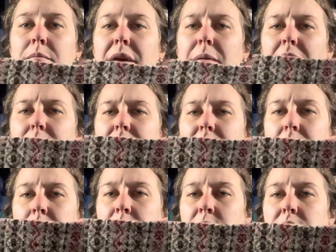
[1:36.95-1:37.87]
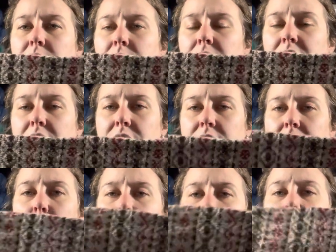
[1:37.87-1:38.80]
Maybe I was almost ready to
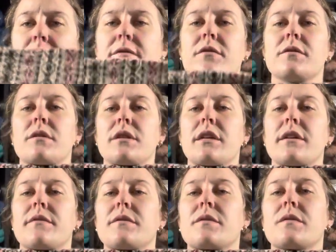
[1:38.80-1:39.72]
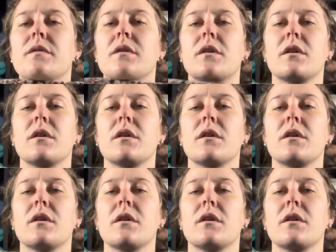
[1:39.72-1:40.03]
separate for sleeves.